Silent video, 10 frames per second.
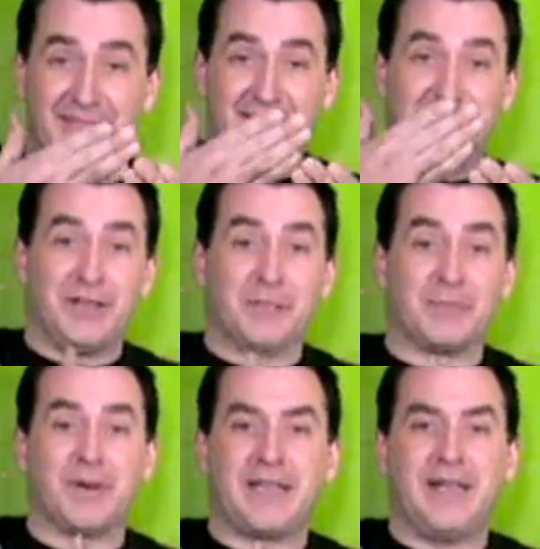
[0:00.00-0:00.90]
the
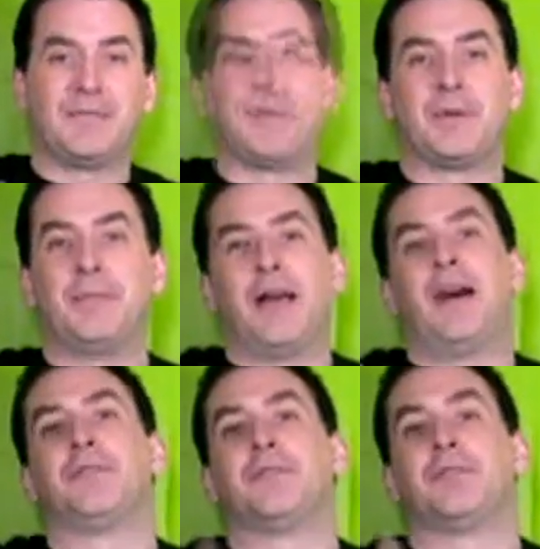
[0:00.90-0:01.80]
humor came from
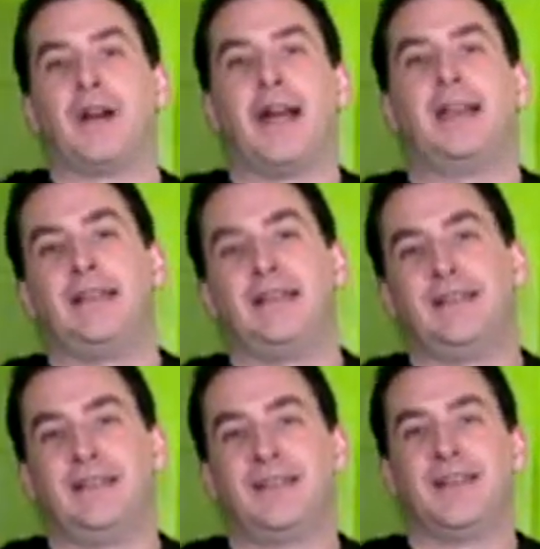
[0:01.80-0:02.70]
a
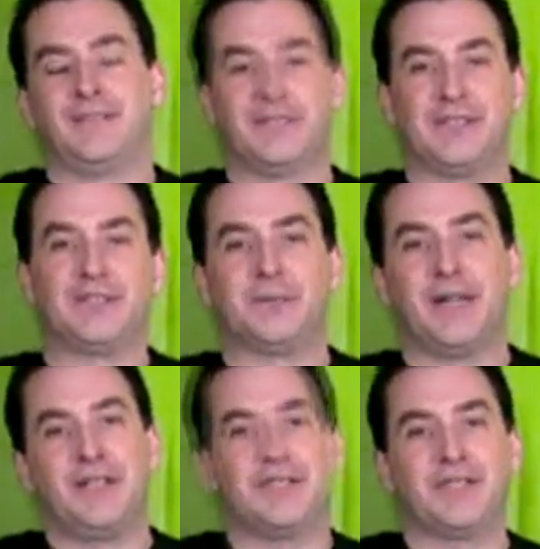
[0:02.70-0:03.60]
variety of
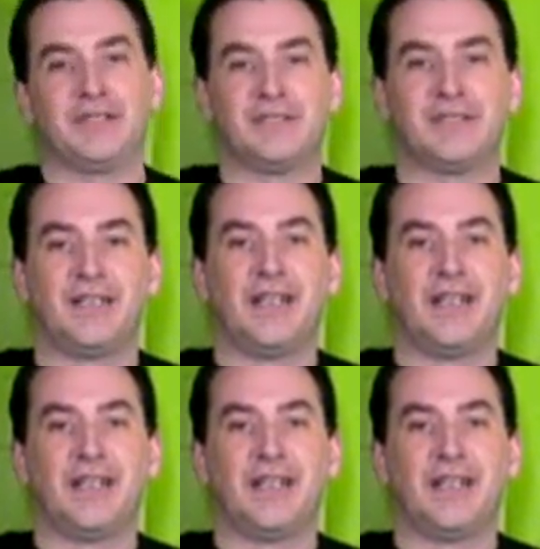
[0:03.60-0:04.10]
situations.